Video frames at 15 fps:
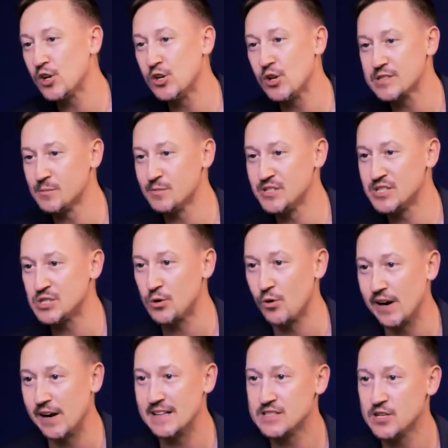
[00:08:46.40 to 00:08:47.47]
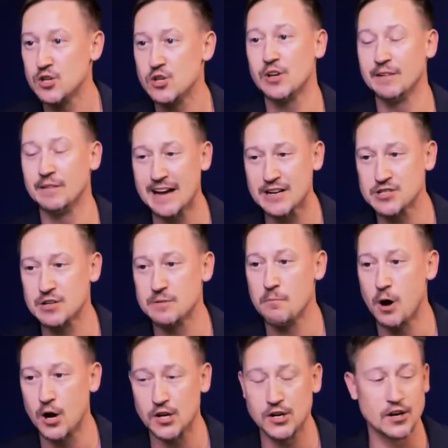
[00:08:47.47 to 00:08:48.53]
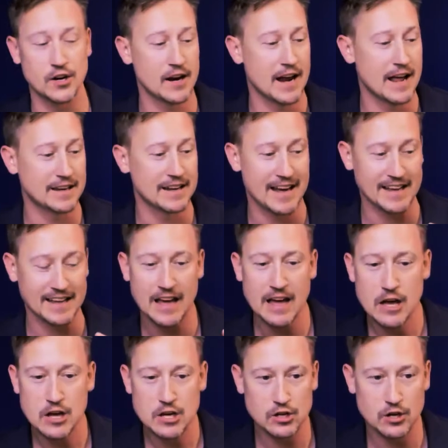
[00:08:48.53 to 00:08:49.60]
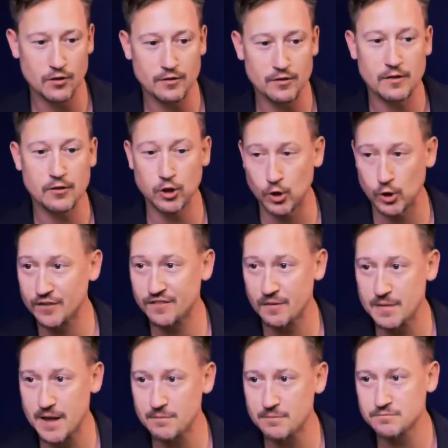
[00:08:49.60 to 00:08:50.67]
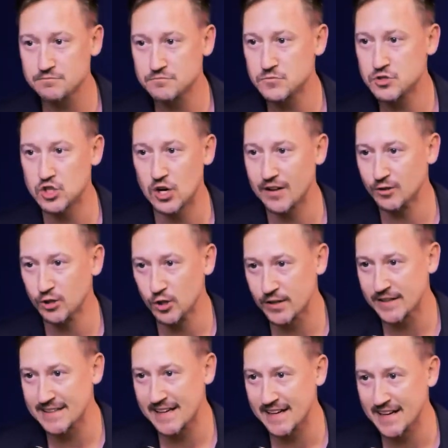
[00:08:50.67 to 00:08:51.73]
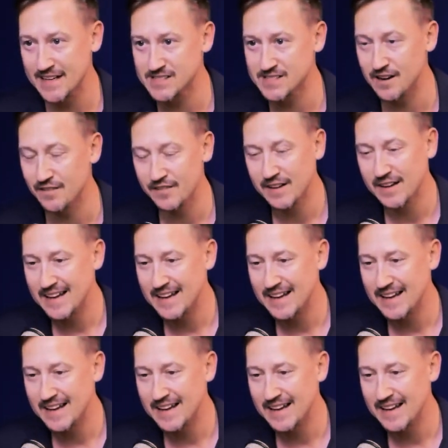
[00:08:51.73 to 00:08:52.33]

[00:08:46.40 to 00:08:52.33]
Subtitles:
you know someone's story, until you can actually monitor and learn from them, don't even look at that kind of stuff.